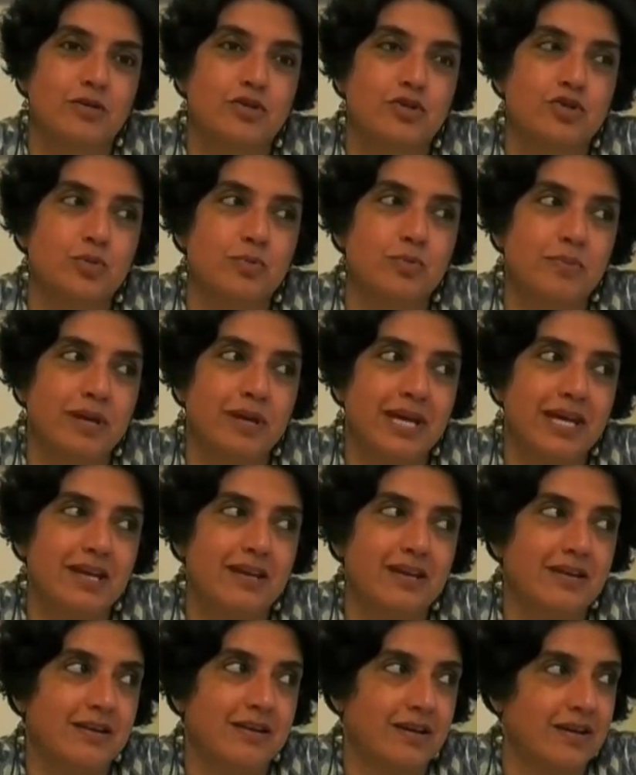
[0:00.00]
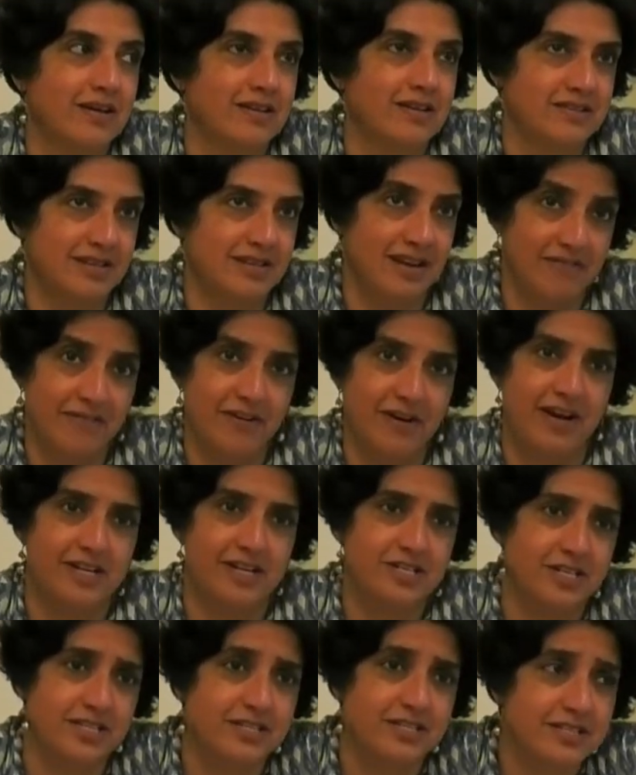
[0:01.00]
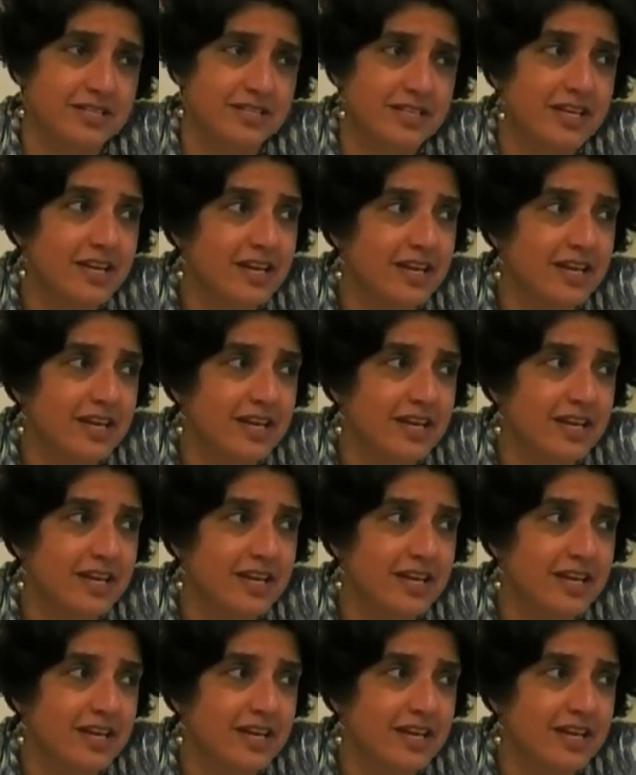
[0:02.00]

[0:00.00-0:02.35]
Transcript: to mean self-righteous.